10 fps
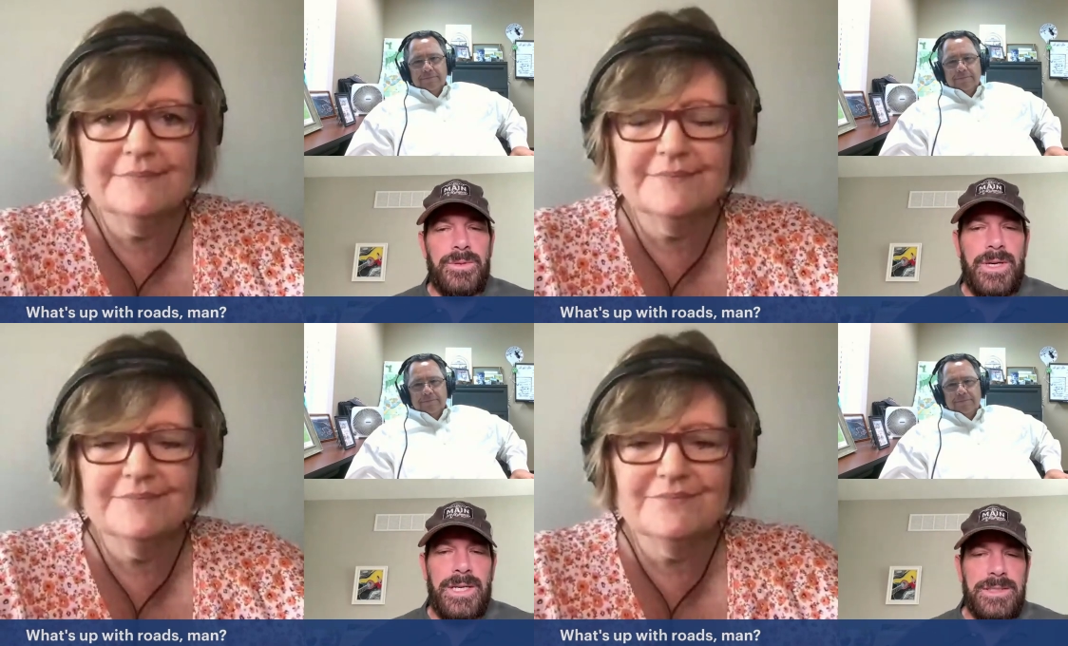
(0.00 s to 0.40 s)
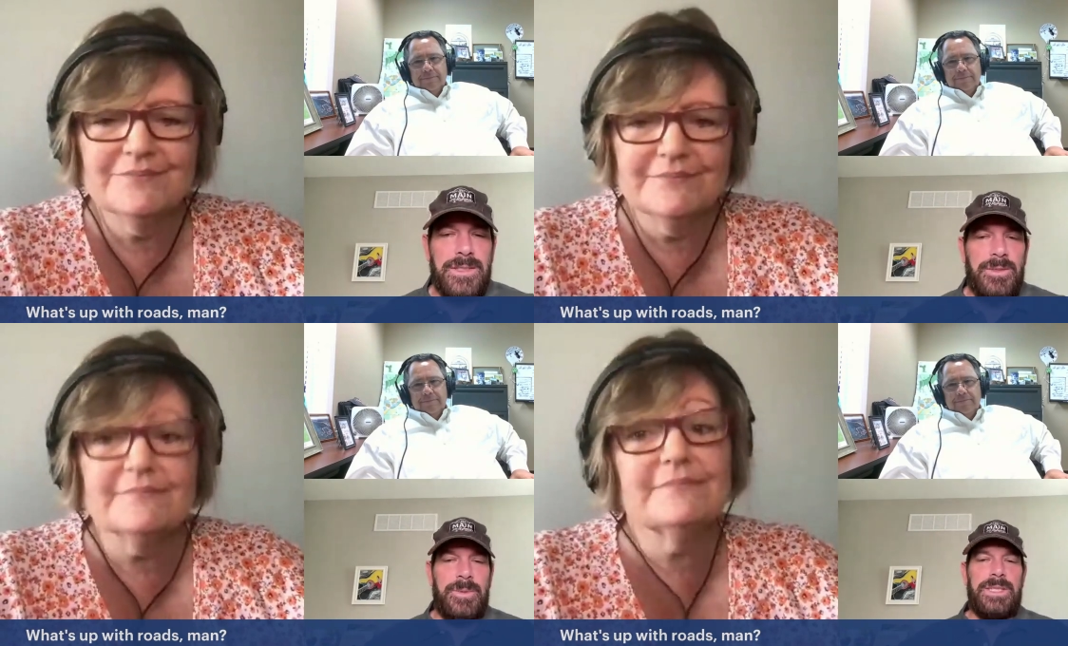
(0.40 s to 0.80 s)
Speaker 1: right.
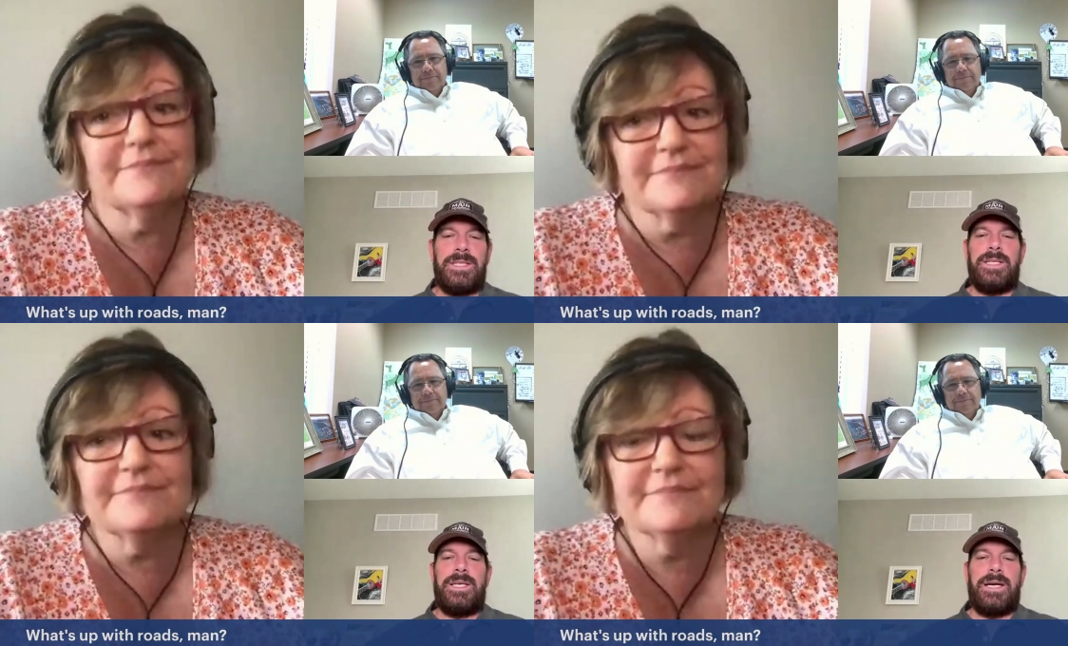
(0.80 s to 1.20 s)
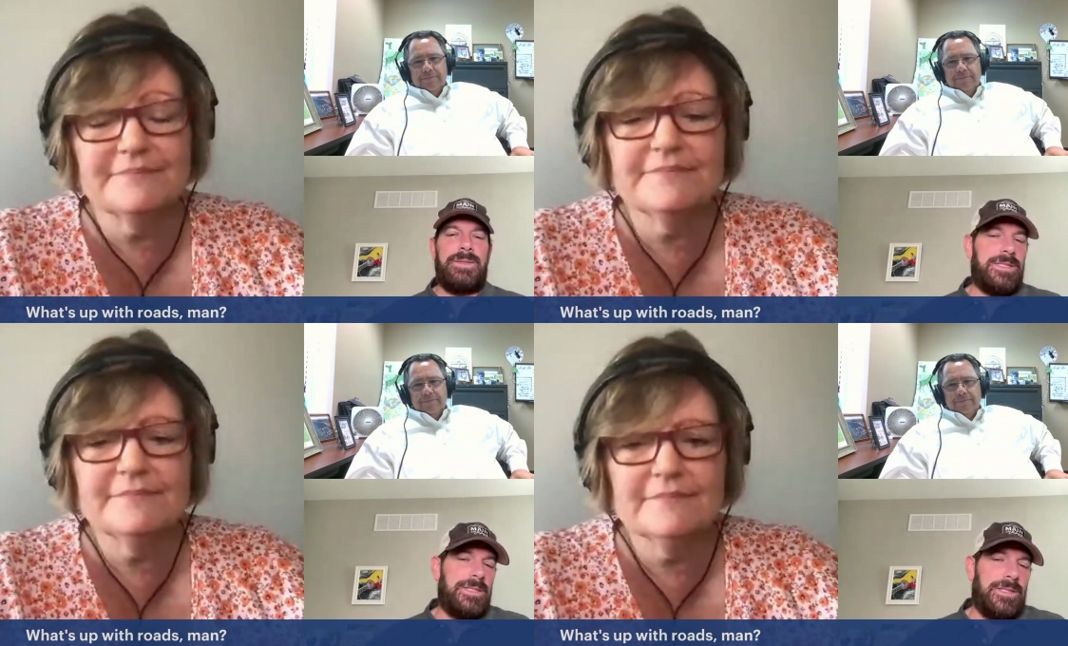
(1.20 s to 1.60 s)
So, but mm-hmm. I'm
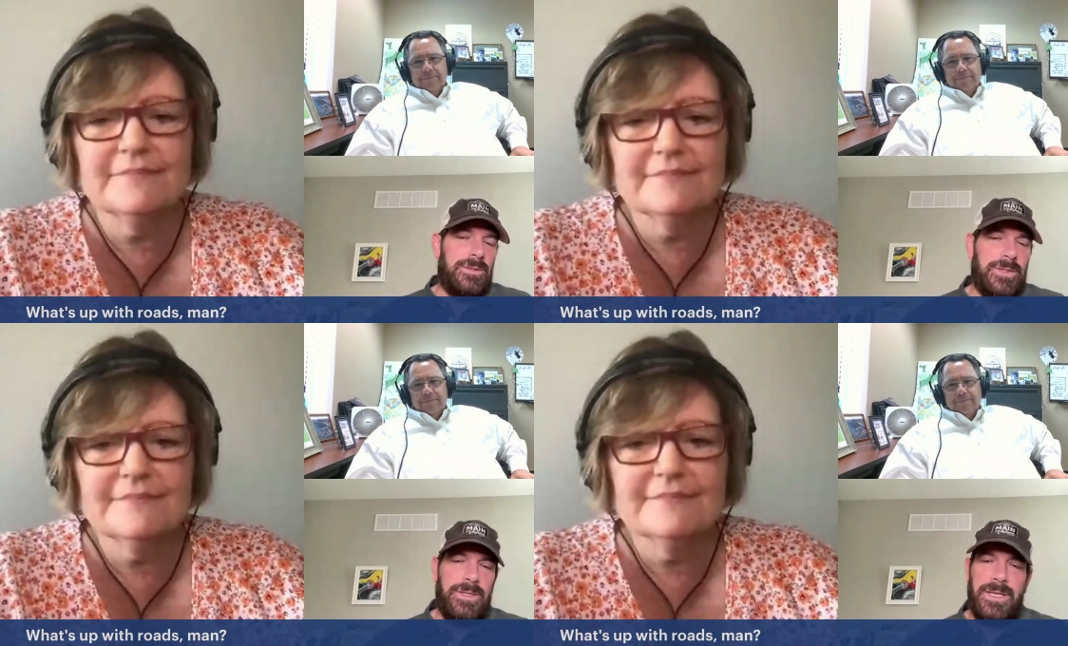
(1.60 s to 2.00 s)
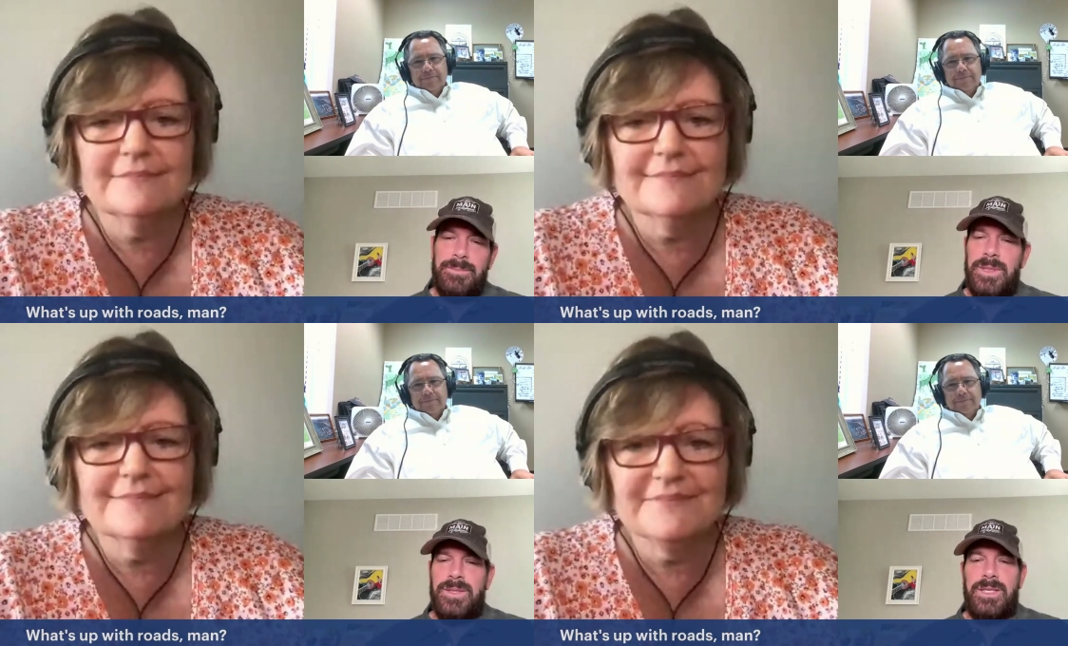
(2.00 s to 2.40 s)
just, you know, I
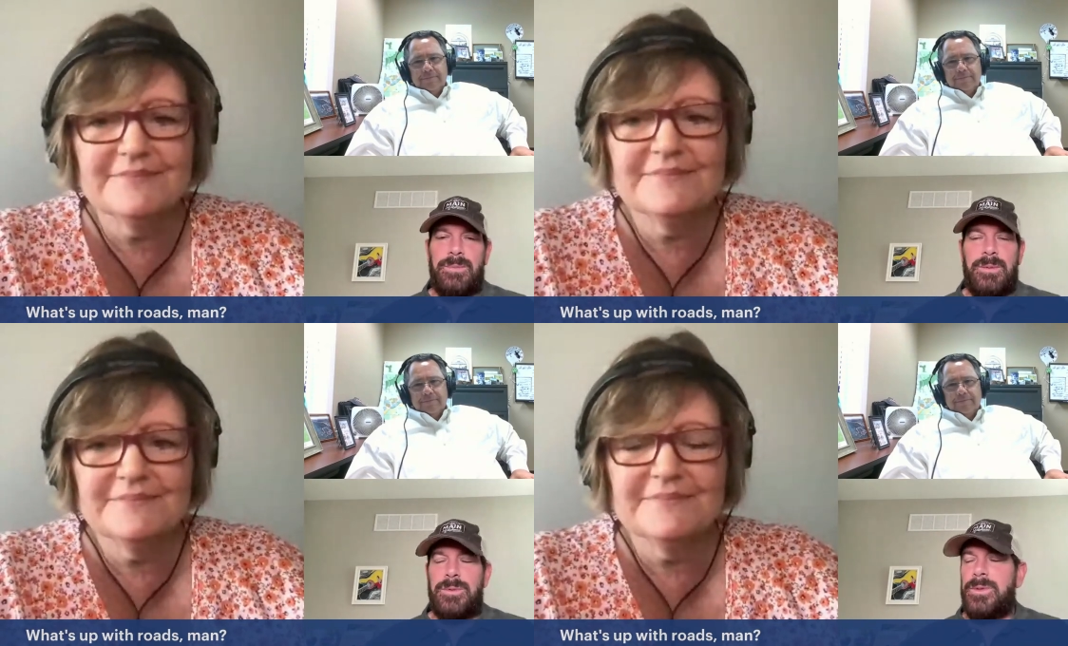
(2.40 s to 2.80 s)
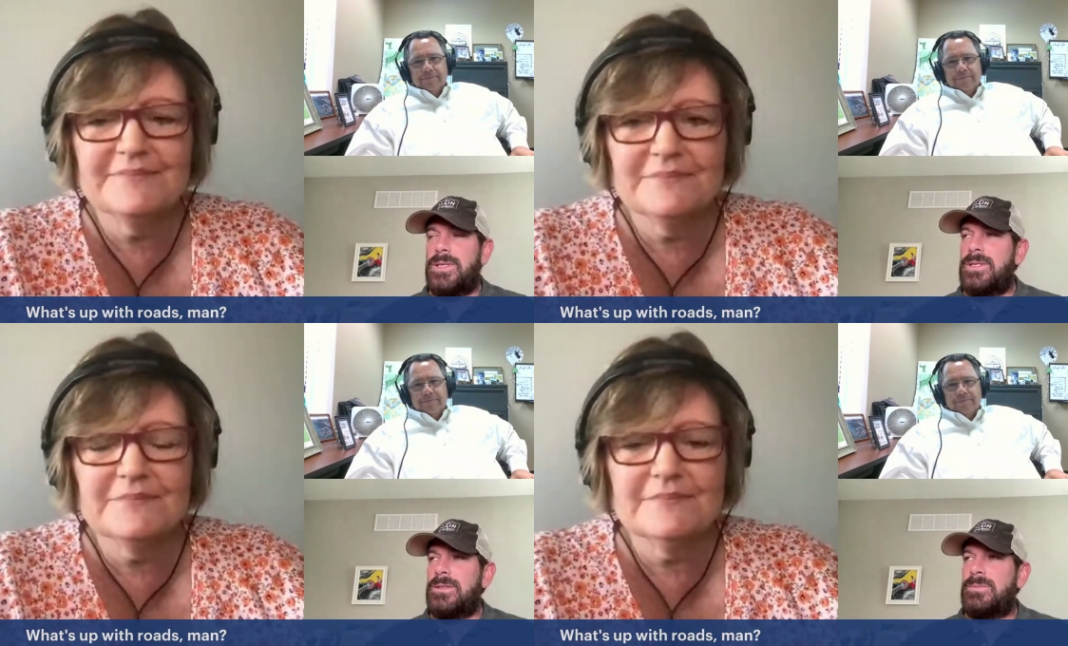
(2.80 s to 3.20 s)
think people want to